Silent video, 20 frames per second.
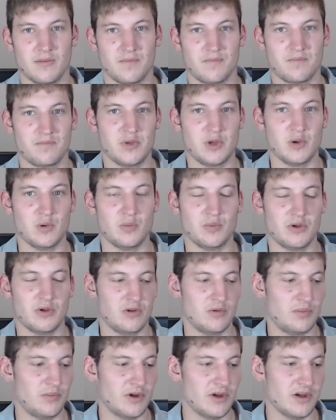
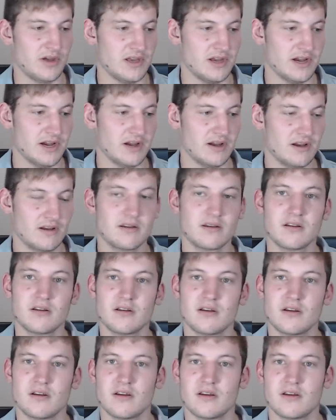pupil per year
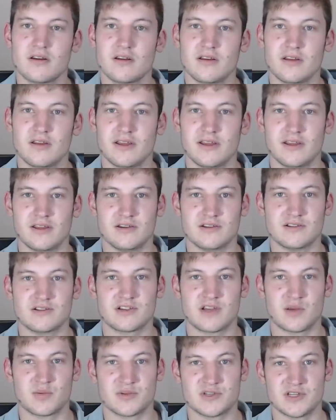in
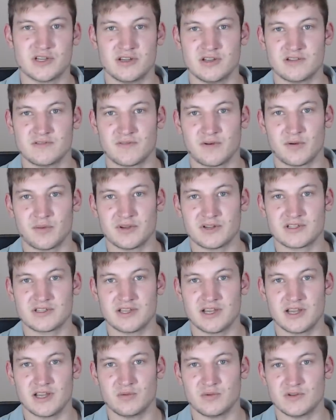subsidies from the
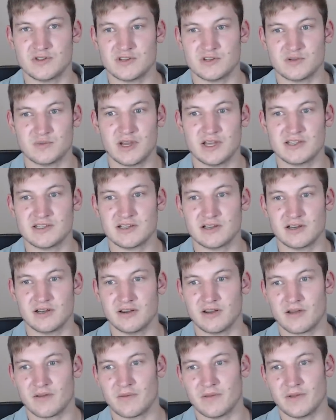state, which is basically
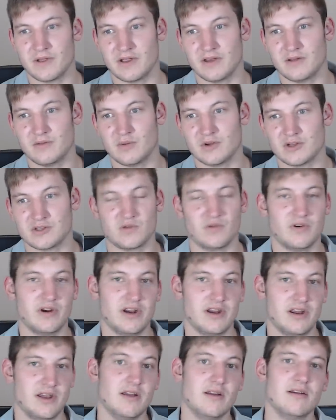nothing. It was
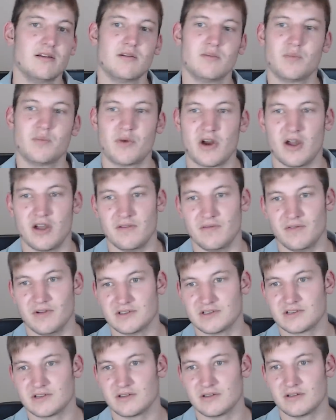already
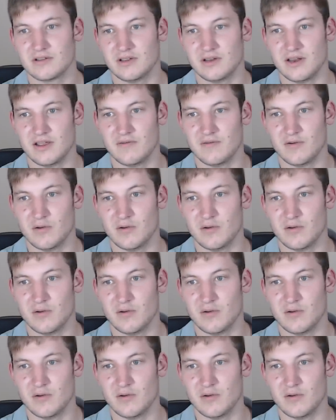private in every